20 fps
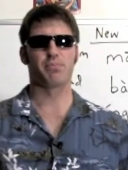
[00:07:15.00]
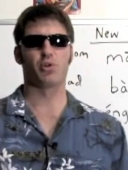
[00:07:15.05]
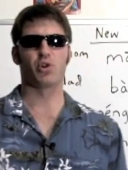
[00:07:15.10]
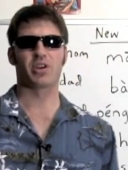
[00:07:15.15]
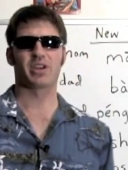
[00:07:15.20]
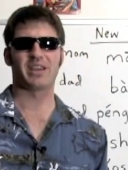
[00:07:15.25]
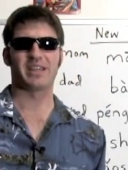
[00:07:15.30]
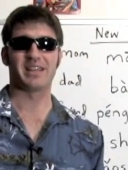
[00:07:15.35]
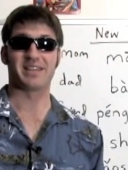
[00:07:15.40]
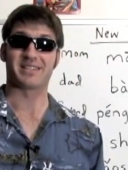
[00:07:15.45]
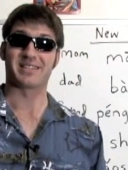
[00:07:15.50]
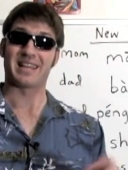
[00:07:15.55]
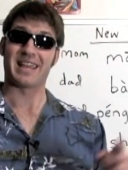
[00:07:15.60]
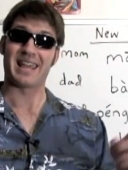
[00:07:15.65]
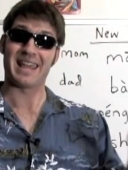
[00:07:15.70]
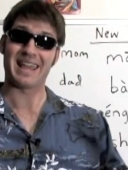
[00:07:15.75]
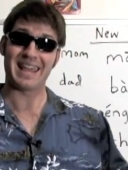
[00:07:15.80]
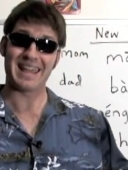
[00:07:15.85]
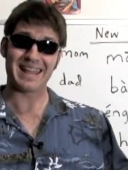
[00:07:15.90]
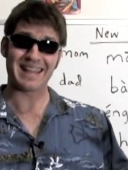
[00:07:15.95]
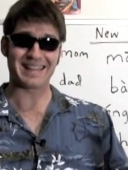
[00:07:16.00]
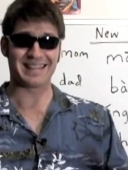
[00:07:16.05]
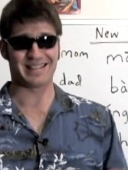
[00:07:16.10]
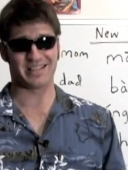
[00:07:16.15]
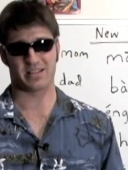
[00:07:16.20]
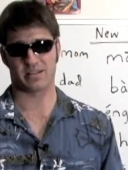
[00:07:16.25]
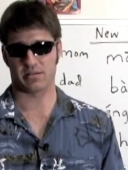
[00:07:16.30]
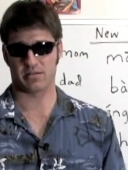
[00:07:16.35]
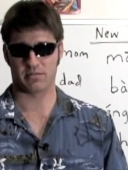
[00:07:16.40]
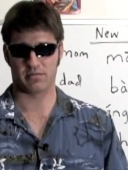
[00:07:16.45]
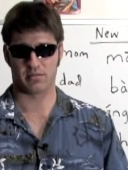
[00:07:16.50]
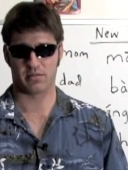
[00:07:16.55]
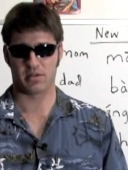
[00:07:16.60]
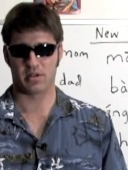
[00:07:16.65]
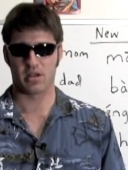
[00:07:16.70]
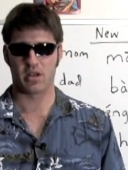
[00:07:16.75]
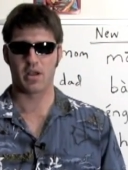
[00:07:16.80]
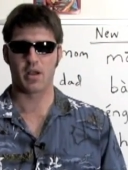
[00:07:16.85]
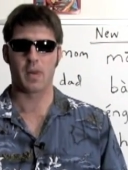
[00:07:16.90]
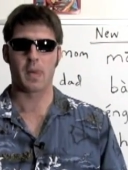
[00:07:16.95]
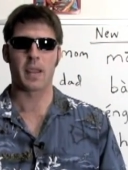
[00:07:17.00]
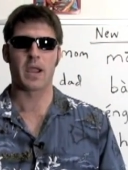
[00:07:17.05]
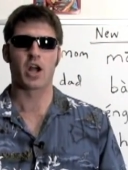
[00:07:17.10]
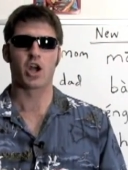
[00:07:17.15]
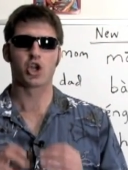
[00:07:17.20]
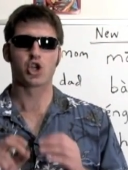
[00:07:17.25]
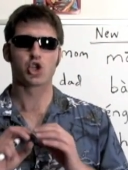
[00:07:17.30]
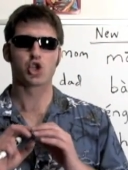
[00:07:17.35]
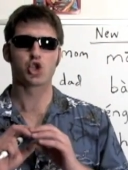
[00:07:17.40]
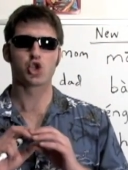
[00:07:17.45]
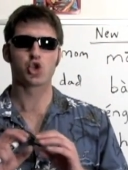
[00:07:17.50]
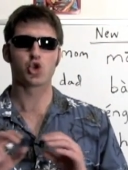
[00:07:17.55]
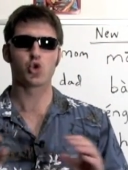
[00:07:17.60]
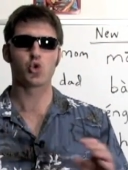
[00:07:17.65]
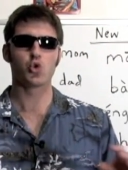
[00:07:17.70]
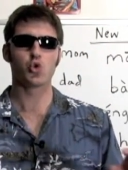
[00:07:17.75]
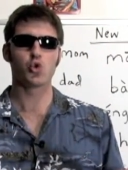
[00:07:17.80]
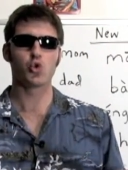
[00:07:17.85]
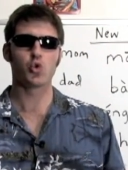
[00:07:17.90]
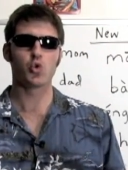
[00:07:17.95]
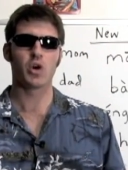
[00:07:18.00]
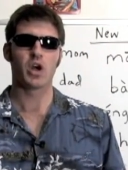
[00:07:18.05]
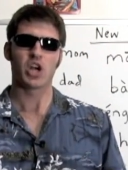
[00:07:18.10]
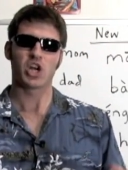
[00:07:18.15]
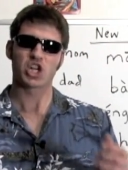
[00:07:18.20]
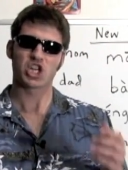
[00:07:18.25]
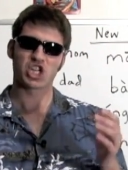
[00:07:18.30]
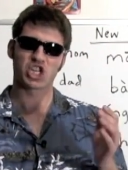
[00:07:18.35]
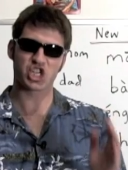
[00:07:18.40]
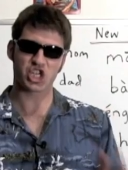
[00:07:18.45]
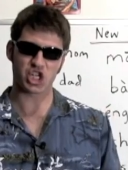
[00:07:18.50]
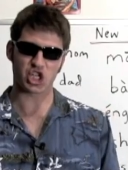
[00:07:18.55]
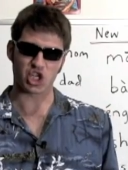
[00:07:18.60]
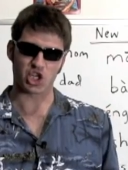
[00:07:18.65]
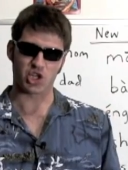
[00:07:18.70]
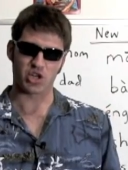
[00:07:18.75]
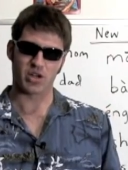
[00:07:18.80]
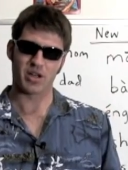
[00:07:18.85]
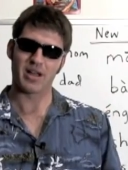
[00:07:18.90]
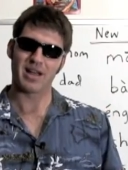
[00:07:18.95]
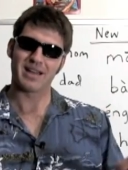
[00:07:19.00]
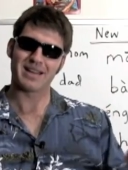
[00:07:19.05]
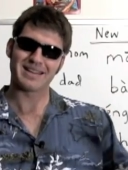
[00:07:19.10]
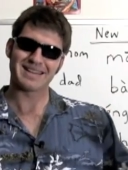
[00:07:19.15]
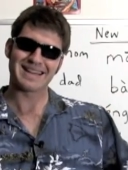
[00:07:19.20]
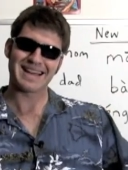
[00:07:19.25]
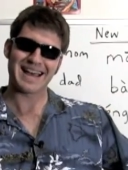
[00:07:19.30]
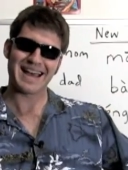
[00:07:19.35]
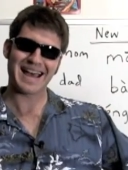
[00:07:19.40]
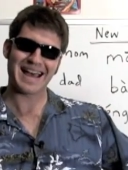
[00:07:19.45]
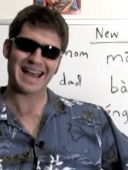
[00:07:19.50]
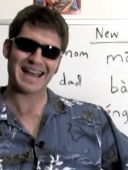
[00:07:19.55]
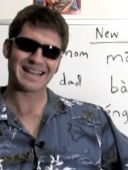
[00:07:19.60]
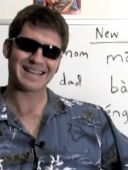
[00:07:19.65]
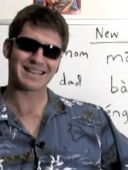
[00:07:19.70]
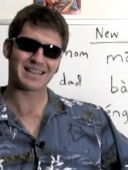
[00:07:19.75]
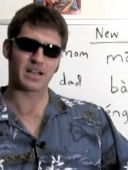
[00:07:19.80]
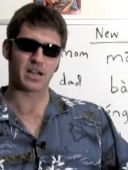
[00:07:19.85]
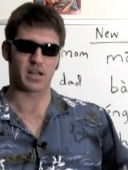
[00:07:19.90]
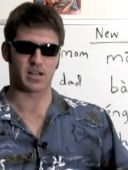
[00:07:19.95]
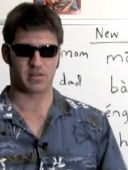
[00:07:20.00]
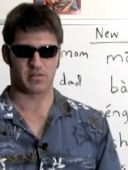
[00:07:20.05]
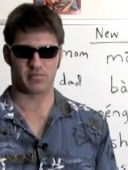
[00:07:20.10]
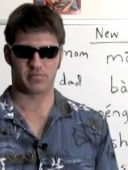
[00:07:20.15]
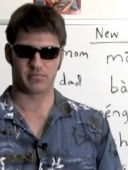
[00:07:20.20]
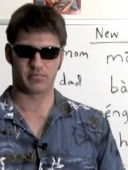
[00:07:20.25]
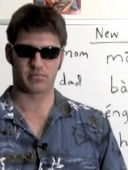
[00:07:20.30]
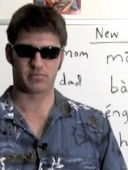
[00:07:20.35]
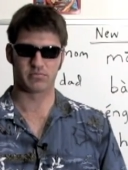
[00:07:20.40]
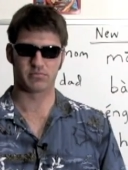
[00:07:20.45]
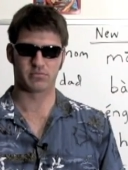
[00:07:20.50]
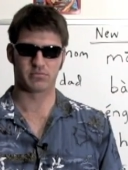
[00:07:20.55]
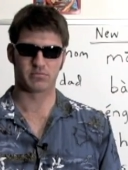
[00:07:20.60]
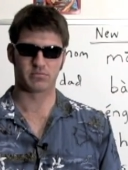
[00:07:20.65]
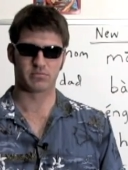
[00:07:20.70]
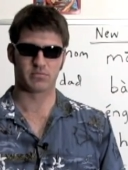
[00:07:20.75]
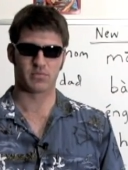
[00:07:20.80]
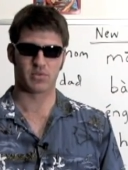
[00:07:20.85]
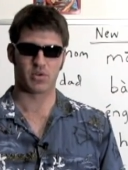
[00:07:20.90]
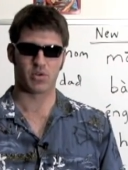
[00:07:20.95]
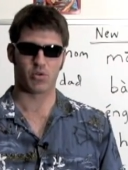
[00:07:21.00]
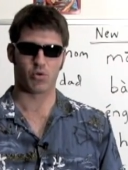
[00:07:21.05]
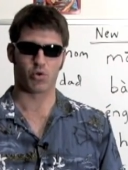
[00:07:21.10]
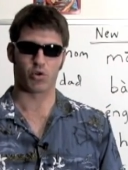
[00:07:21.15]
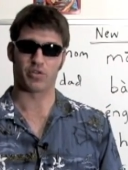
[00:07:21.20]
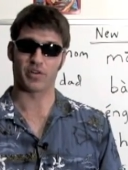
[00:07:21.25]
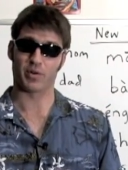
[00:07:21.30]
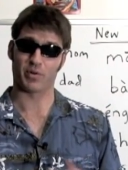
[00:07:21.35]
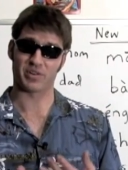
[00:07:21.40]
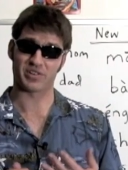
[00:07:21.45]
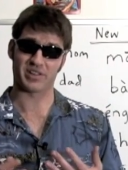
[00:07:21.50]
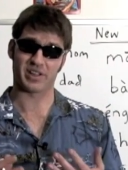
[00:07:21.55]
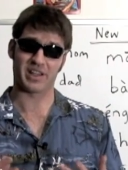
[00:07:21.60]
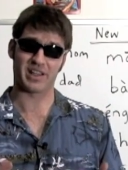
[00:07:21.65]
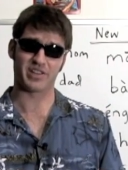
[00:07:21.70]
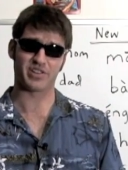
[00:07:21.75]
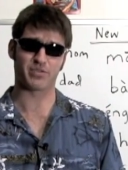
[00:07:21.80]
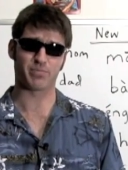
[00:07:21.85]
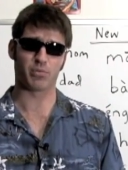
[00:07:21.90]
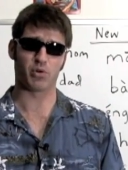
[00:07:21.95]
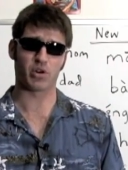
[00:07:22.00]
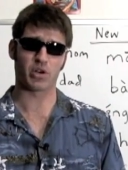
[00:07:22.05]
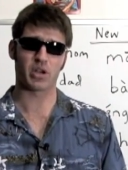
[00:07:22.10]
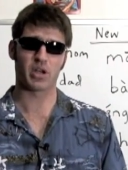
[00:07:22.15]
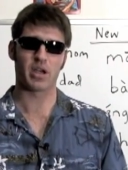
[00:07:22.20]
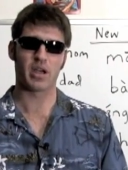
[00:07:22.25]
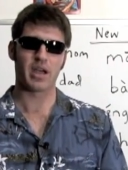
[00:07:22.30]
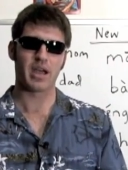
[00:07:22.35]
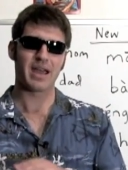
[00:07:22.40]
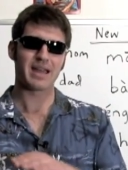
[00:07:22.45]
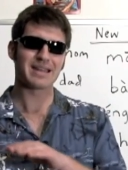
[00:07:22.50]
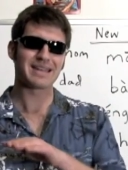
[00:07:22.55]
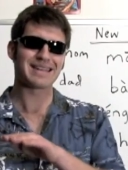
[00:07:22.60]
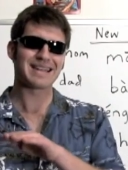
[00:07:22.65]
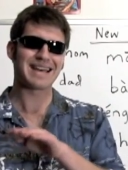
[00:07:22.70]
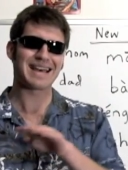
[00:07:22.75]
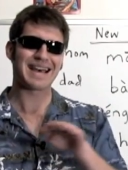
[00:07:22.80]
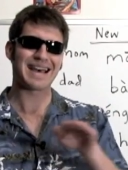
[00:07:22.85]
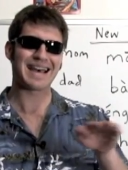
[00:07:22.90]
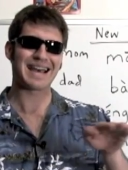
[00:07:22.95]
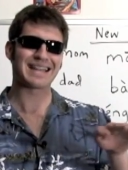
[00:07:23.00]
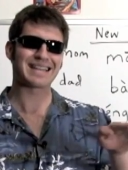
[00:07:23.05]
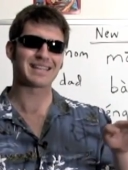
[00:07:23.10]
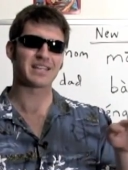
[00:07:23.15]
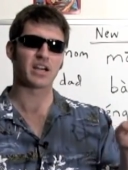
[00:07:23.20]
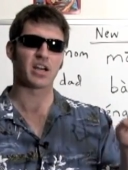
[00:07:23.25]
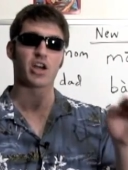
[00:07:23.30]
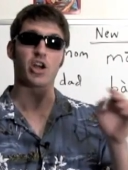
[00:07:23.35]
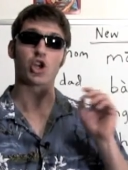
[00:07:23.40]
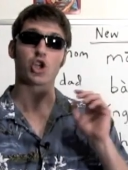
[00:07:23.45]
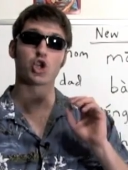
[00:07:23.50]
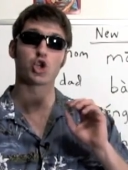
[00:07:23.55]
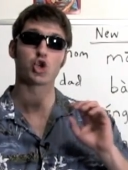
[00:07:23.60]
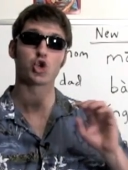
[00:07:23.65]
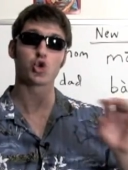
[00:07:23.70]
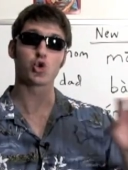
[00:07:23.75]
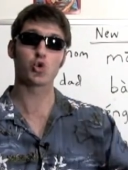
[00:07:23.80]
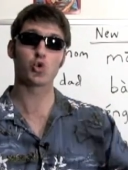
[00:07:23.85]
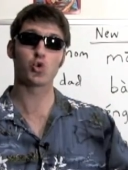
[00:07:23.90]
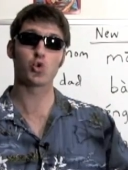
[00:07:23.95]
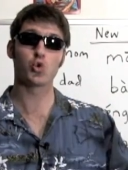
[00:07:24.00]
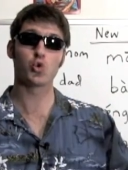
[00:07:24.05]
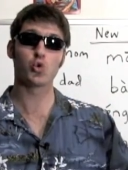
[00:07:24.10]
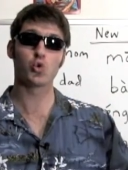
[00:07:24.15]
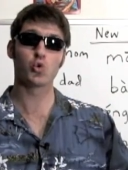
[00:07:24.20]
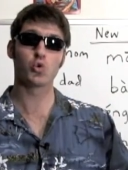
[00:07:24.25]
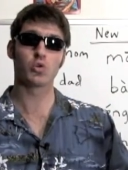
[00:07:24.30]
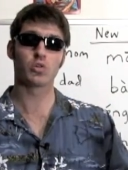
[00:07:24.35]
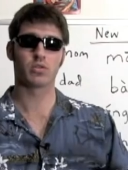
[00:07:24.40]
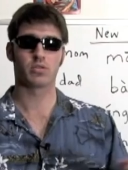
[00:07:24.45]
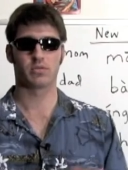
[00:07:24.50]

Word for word: book is his? Shu shi ta da. Or if I want to say his book, ta da, shu